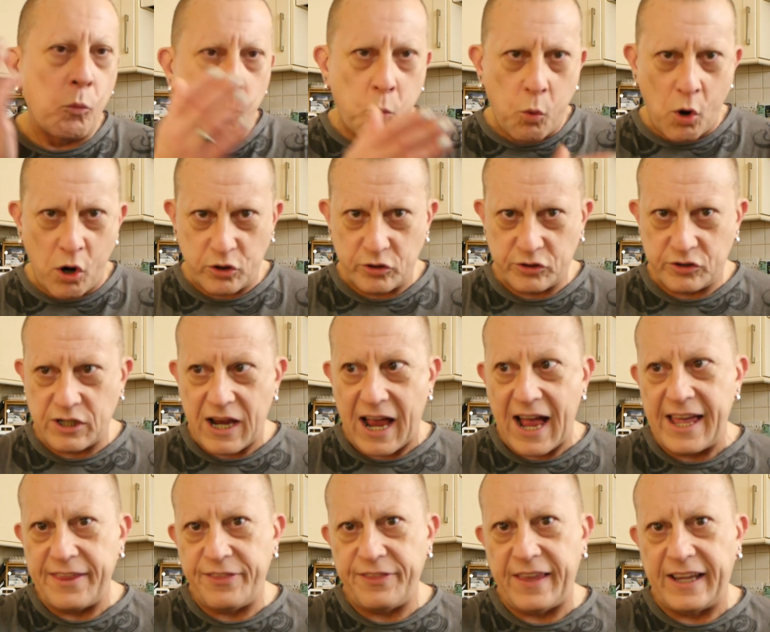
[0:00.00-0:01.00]
what
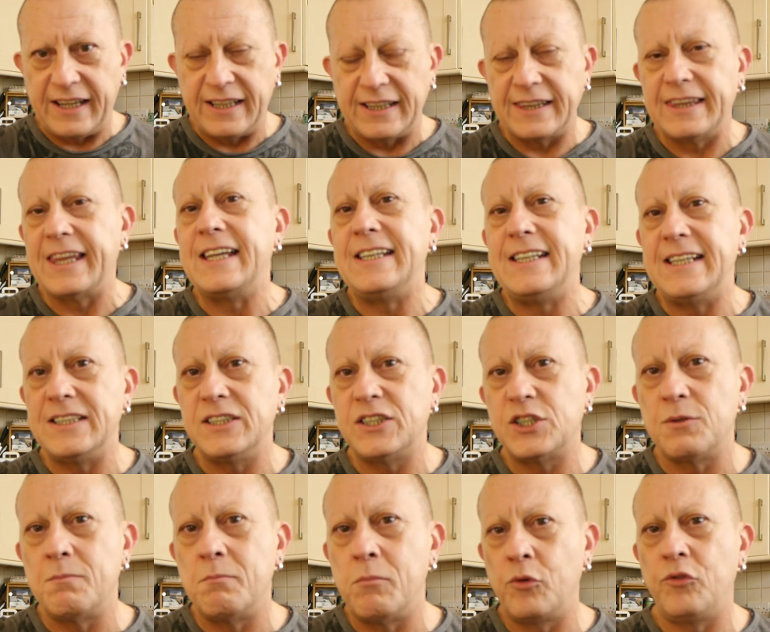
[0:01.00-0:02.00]
i think led
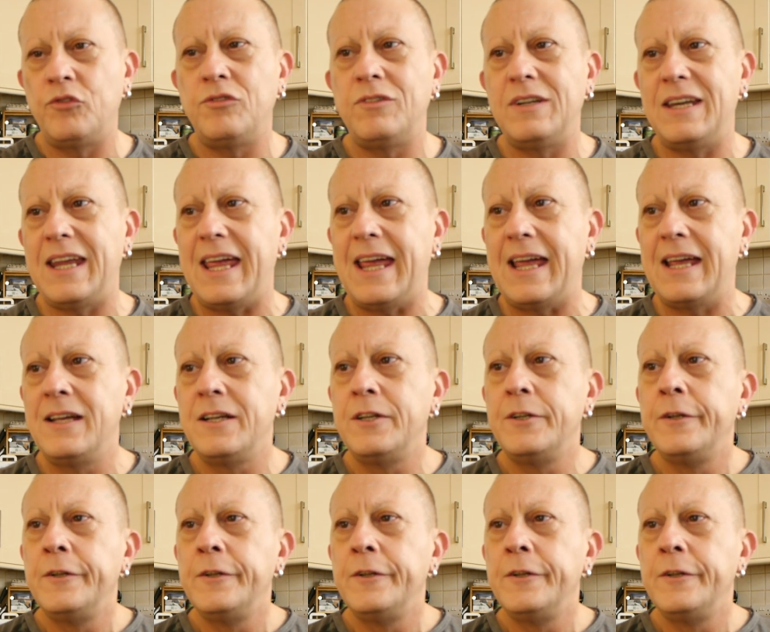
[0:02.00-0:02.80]
into monday